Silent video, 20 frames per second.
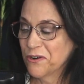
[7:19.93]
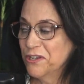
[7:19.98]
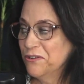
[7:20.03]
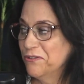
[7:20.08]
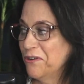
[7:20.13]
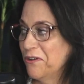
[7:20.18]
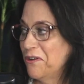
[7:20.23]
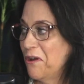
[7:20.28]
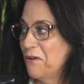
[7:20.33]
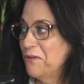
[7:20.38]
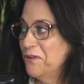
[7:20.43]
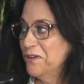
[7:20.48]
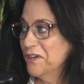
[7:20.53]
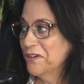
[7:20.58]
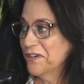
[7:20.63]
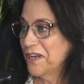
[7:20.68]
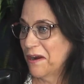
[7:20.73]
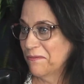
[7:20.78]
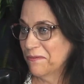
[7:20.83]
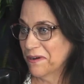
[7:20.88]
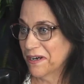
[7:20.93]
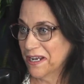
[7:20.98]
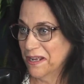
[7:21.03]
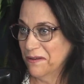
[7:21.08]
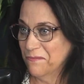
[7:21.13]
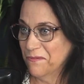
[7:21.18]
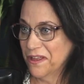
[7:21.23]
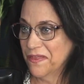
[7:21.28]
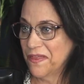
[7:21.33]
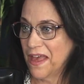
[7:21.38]
or you don't know who you're
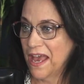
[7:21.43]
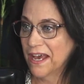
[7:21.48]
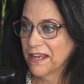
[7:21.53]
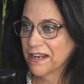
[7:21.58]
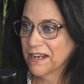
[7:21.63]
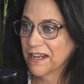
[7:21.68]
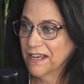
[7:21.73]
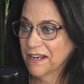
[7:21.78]
networking with at